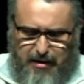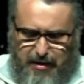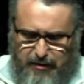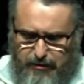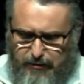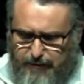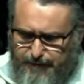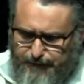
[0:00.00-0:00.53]
when I
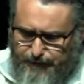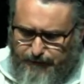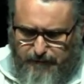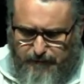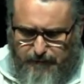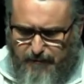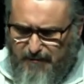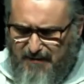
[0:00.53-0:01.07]
was a
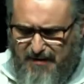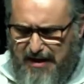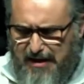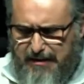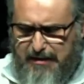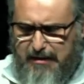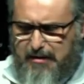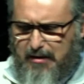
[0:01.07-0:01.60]
teenager,
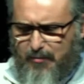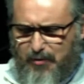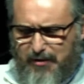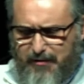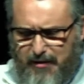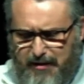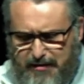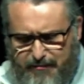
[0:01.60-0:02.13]
I
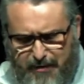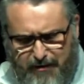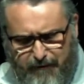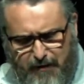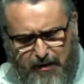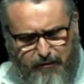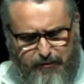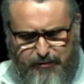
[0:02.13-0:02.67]
did a couple of
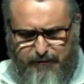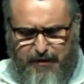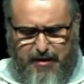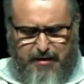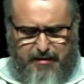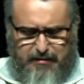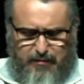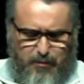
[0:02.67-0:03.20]
things, and my
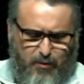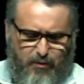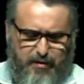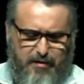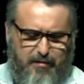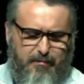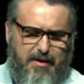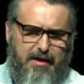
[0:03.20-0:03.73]
father was very
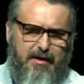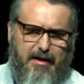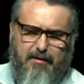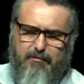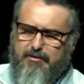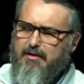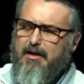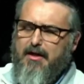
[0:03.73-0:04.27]
disappointed
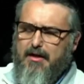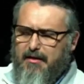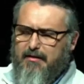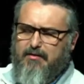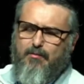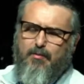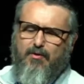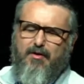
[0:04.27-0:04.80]
in me, and I
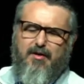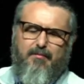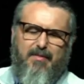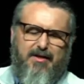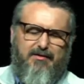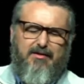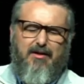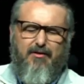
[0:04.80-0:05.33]
was
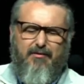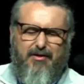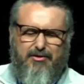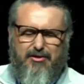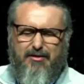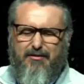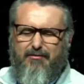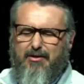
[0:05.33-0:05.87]
disappointed in
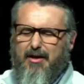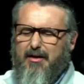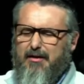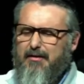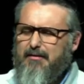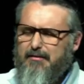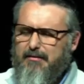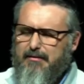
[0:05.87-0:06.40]
myself. I
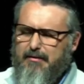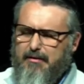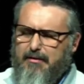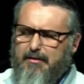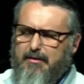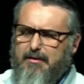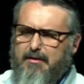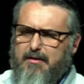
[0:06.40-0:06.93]
shouldn't have done it.
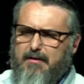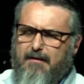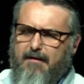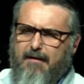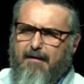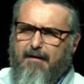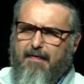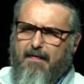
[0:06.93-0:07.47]

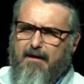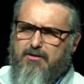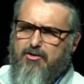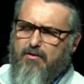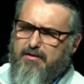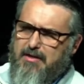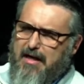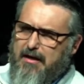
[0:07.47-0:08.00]

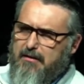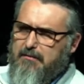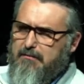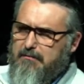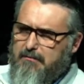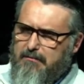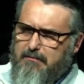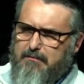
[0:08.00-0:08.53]
And so,
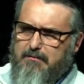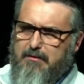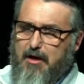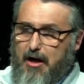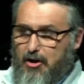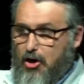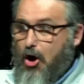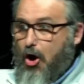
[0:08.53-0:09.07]
as I
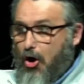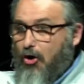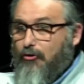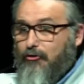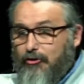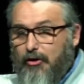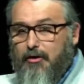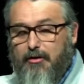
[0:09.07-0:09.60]

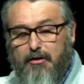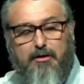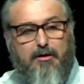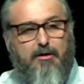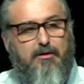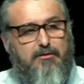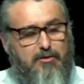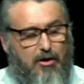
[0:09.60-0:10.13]
got
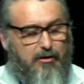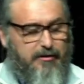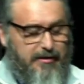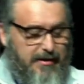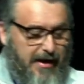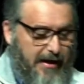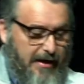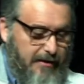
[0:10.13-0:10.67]
caught,
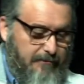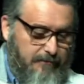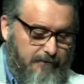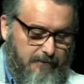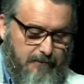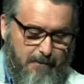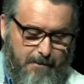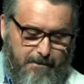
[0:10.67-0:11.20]
talked to
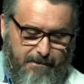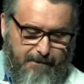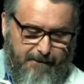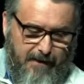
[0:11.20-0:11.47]
dad,